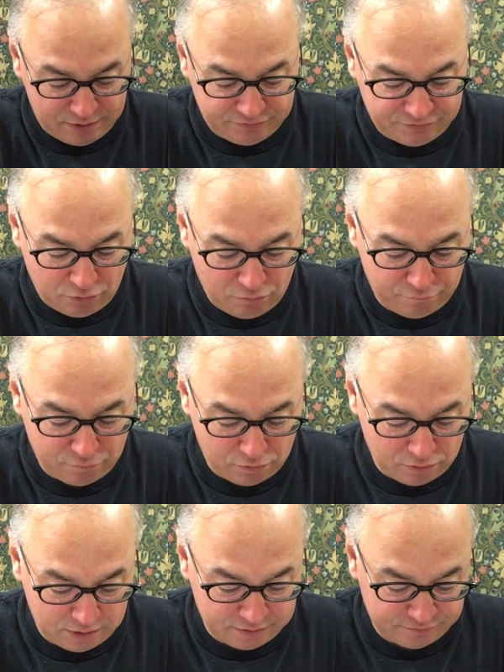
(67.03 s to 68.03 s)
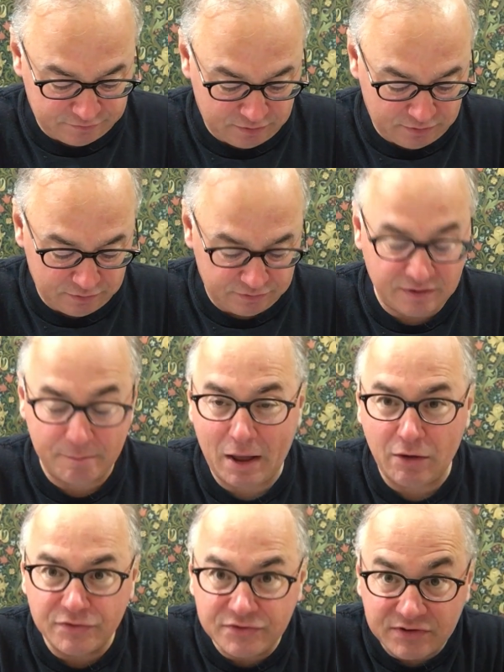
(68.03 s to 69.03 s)
It's over, let's see, it's
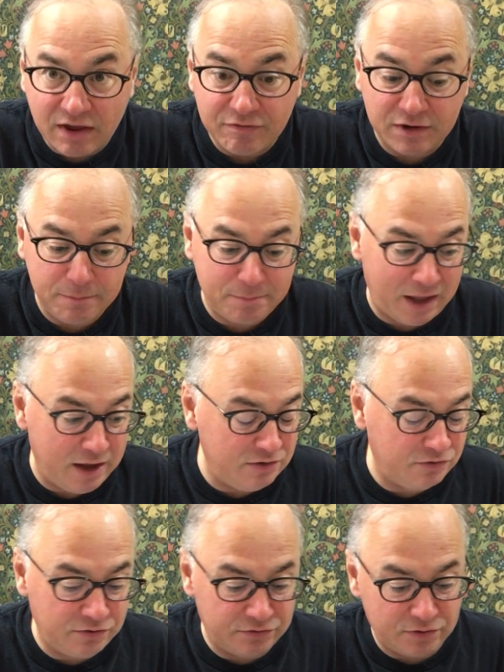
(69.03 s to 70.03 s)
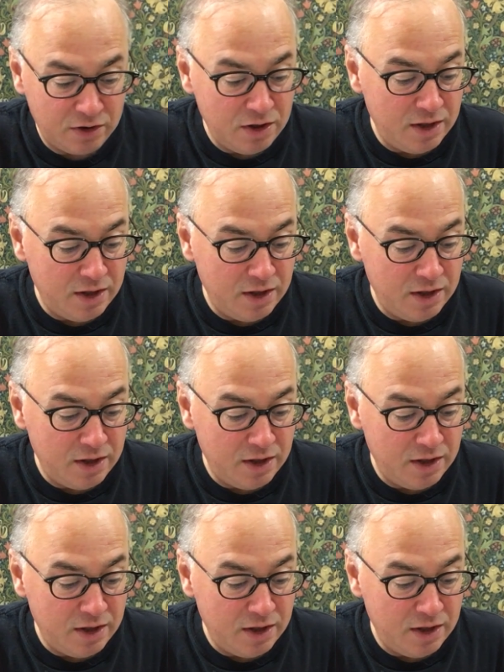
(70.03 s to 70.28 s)
about 70 pages.